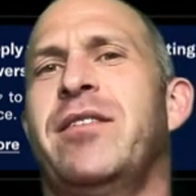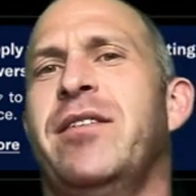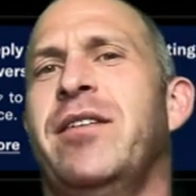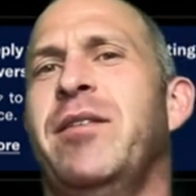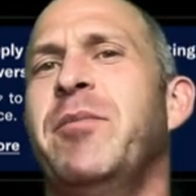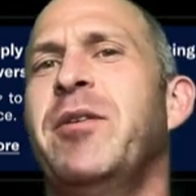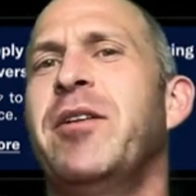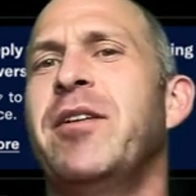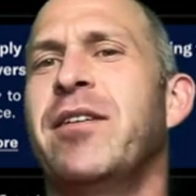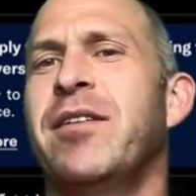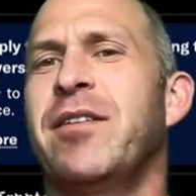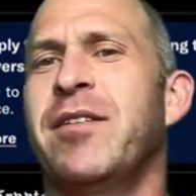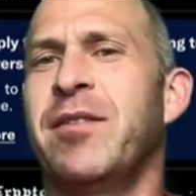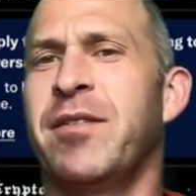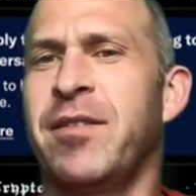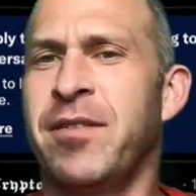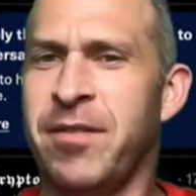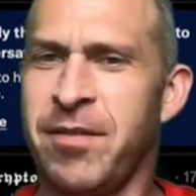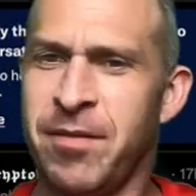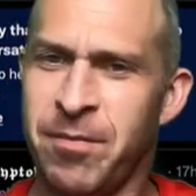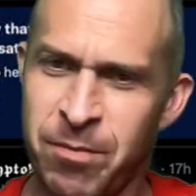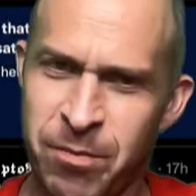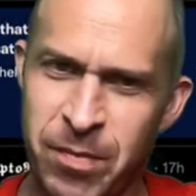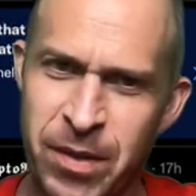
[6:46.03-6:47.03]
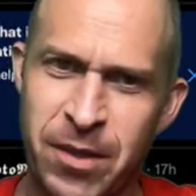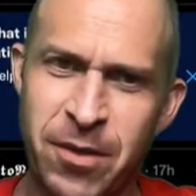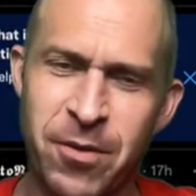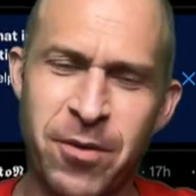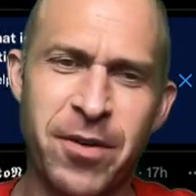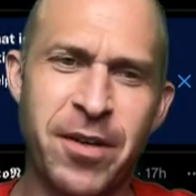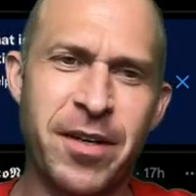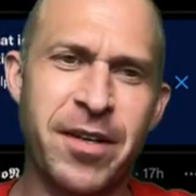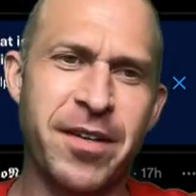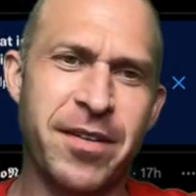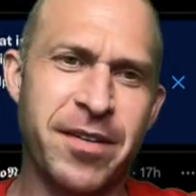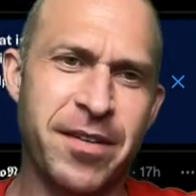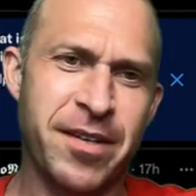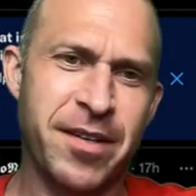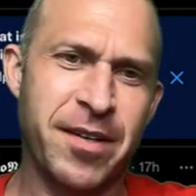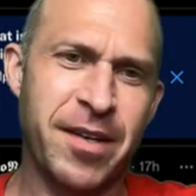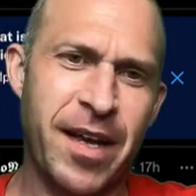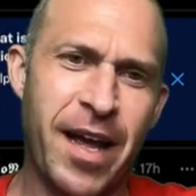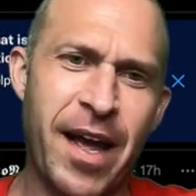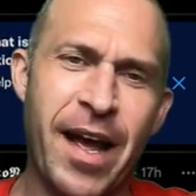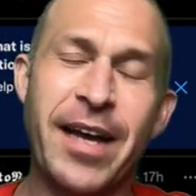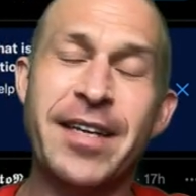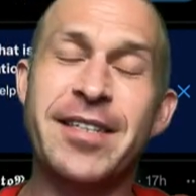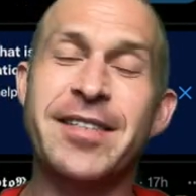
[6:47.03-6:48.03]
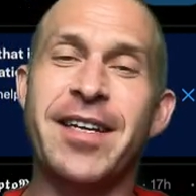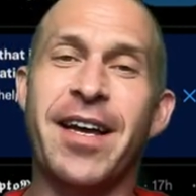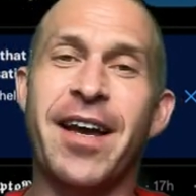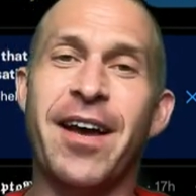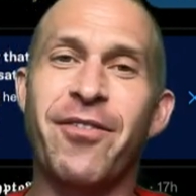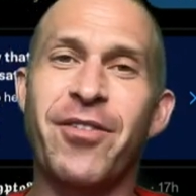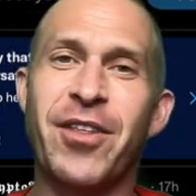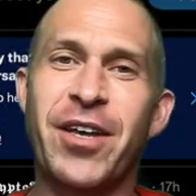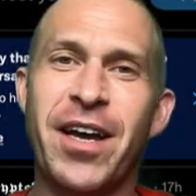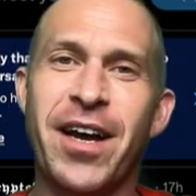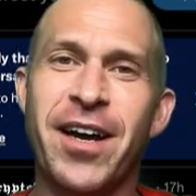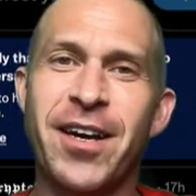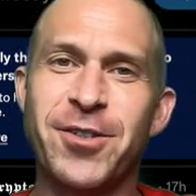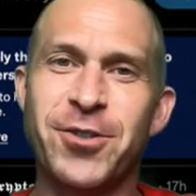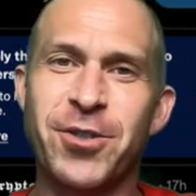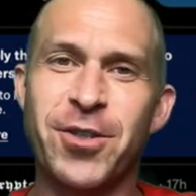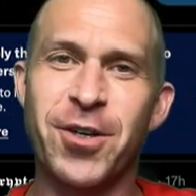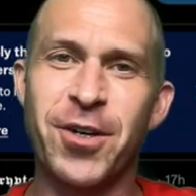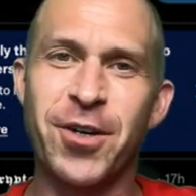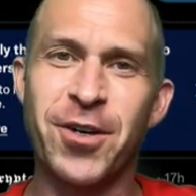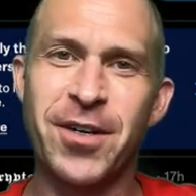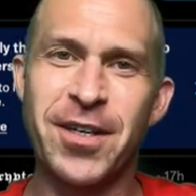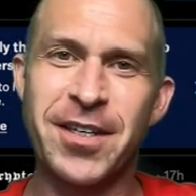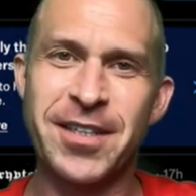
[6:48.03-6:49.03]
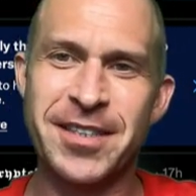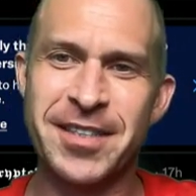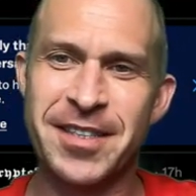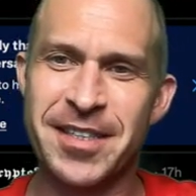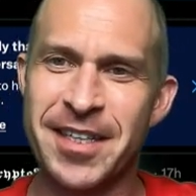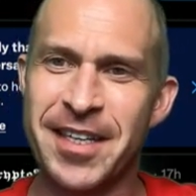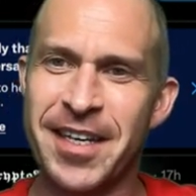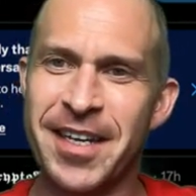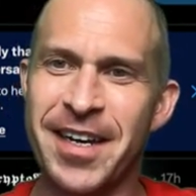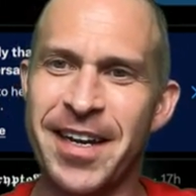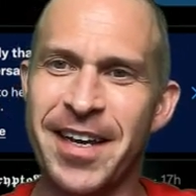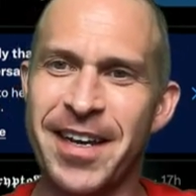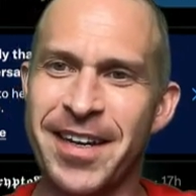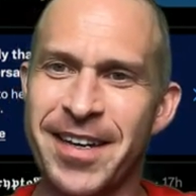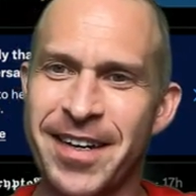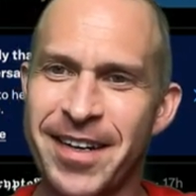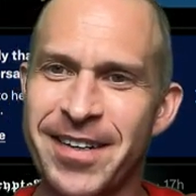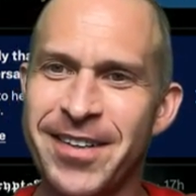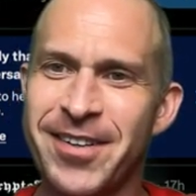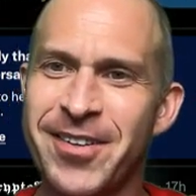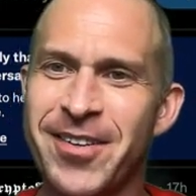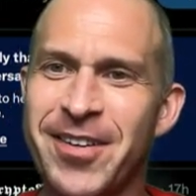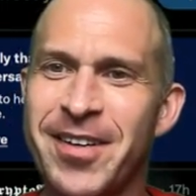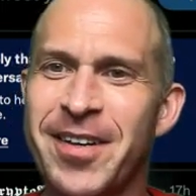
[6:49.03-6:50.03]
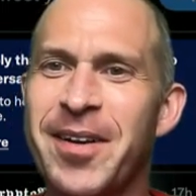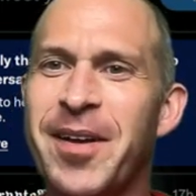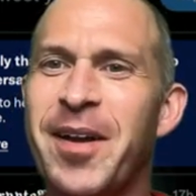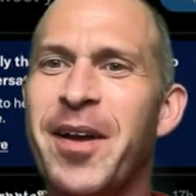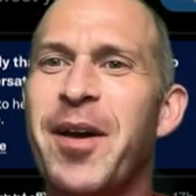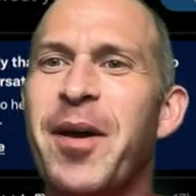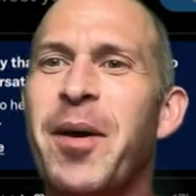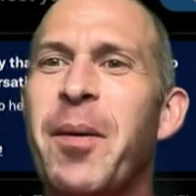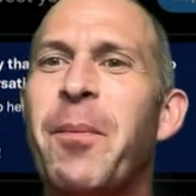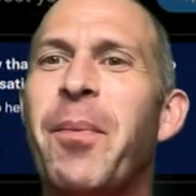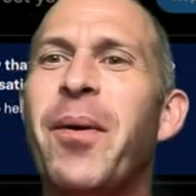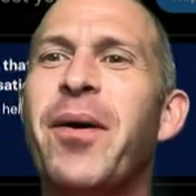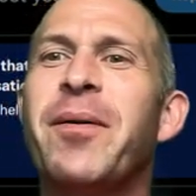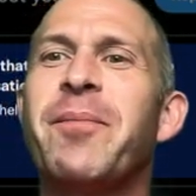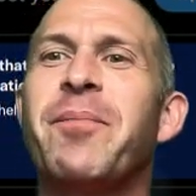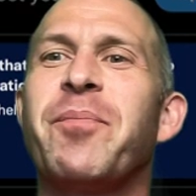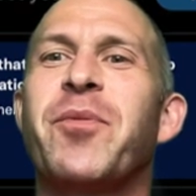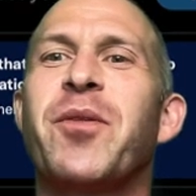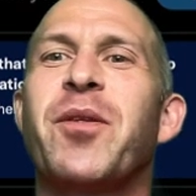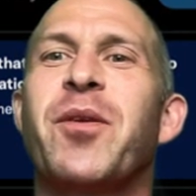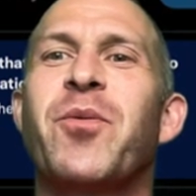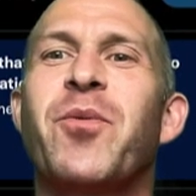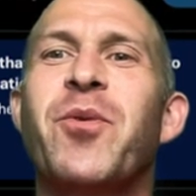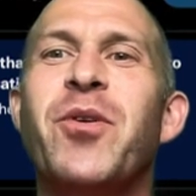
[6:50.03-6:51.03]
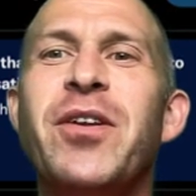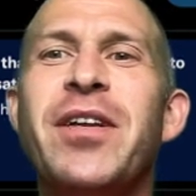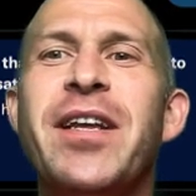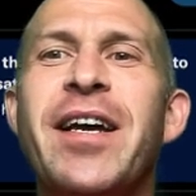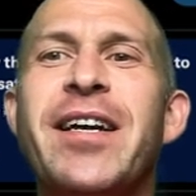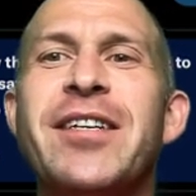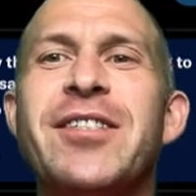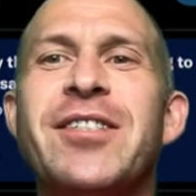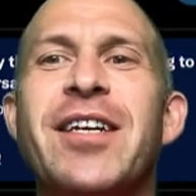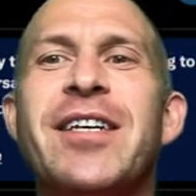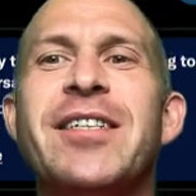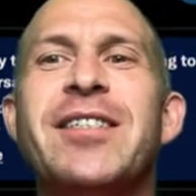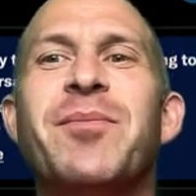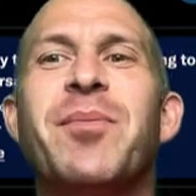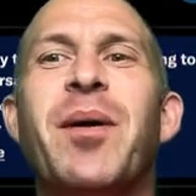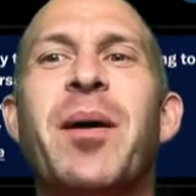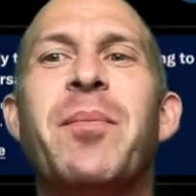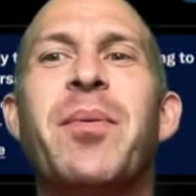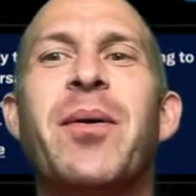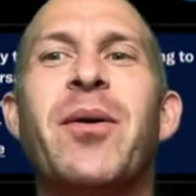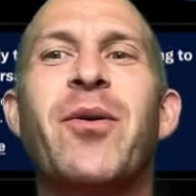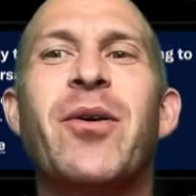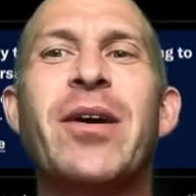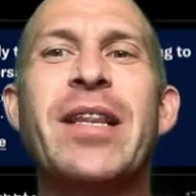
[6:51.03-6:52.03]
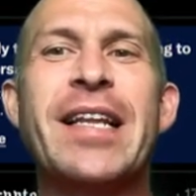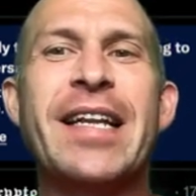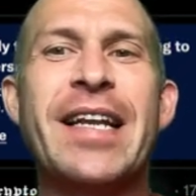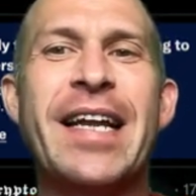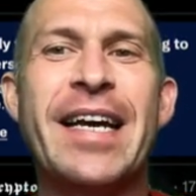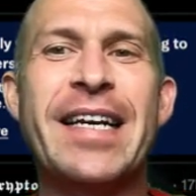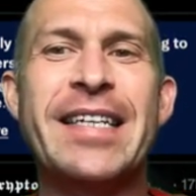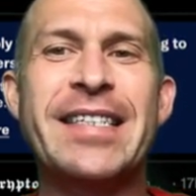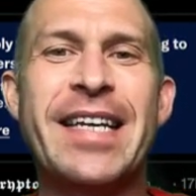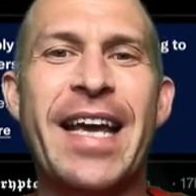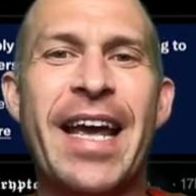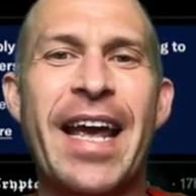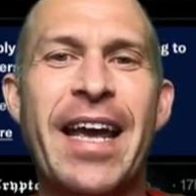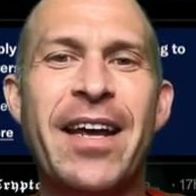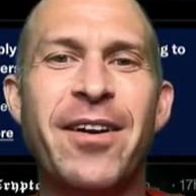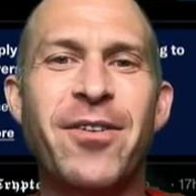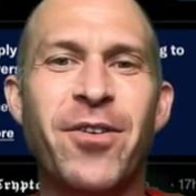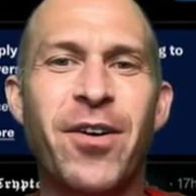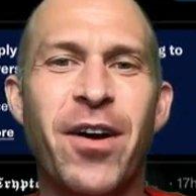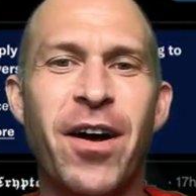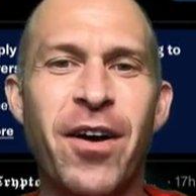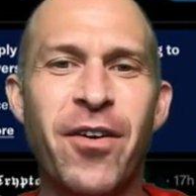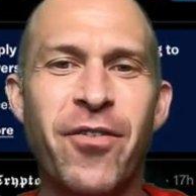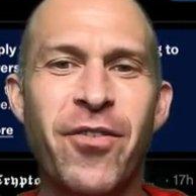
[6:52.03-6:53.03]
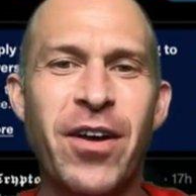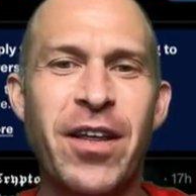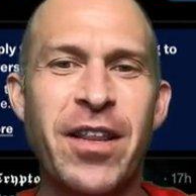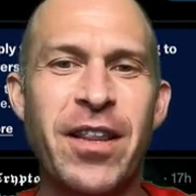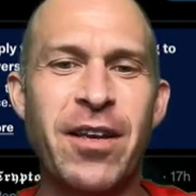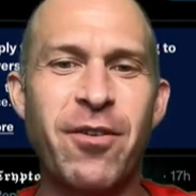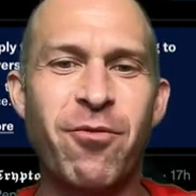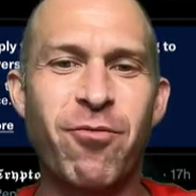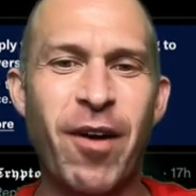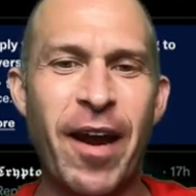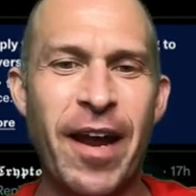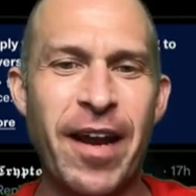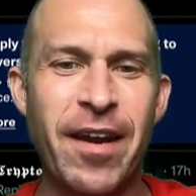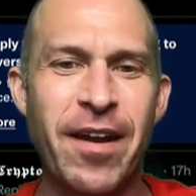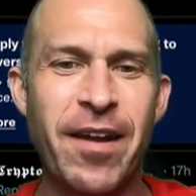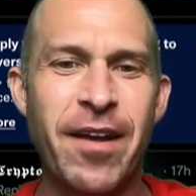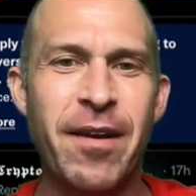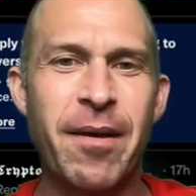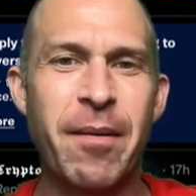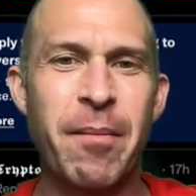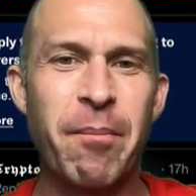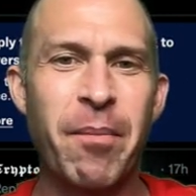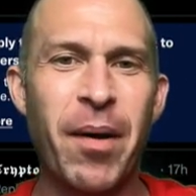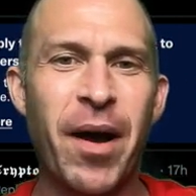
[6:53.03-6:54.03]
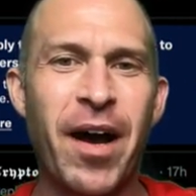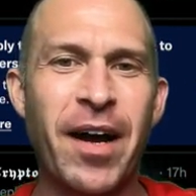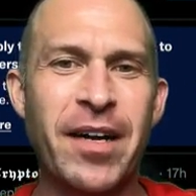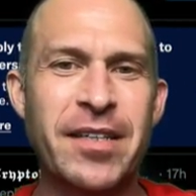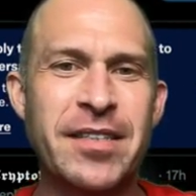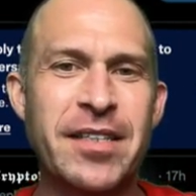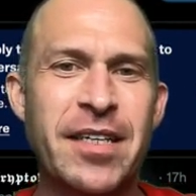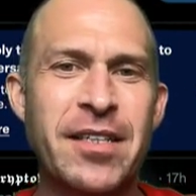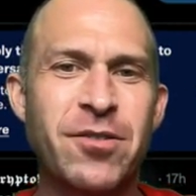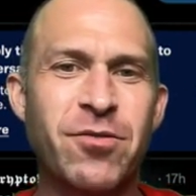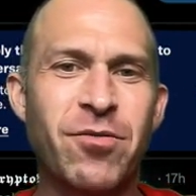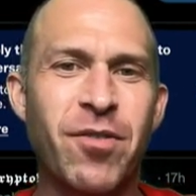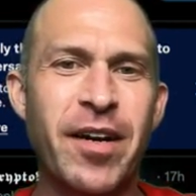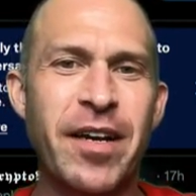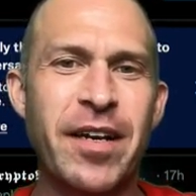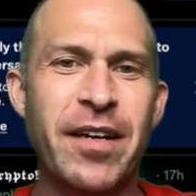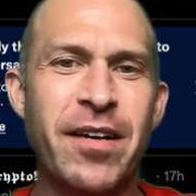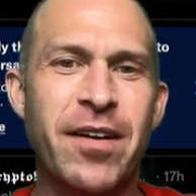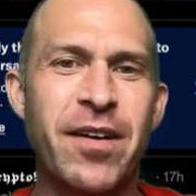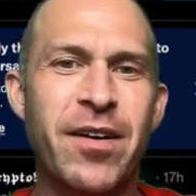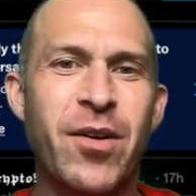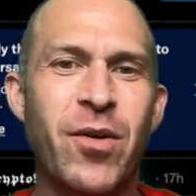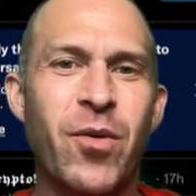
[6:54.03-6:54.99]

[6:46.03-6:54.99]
I mean, Bitcoin has to have the contra code in its DNA clearly, but will you take a chance to buy Bitcoin the last candle of the red box? That's right.